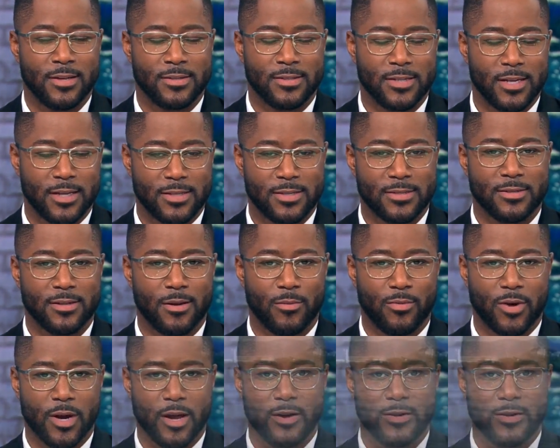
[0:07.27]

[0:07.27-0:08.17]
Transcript: Check this number